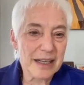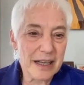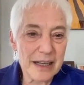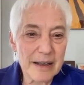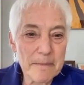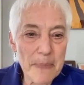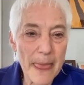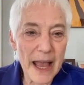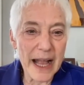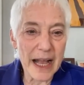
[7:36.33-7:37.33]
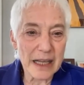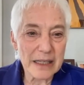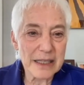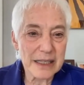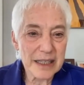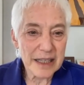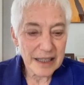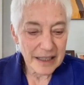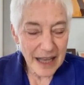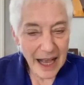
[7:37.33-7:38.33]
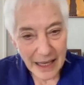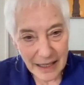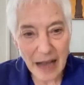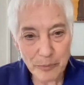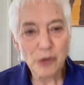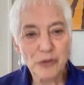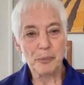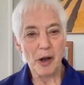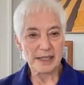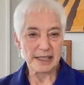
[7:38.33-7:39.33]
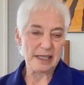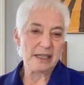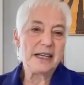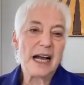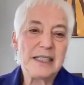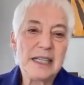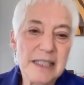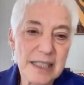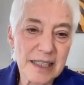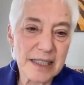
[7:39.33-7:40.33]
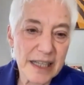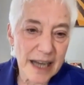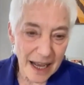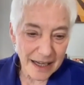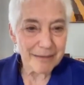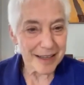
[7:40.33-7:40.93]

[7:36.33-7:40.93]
And I moved to Boston in 1969.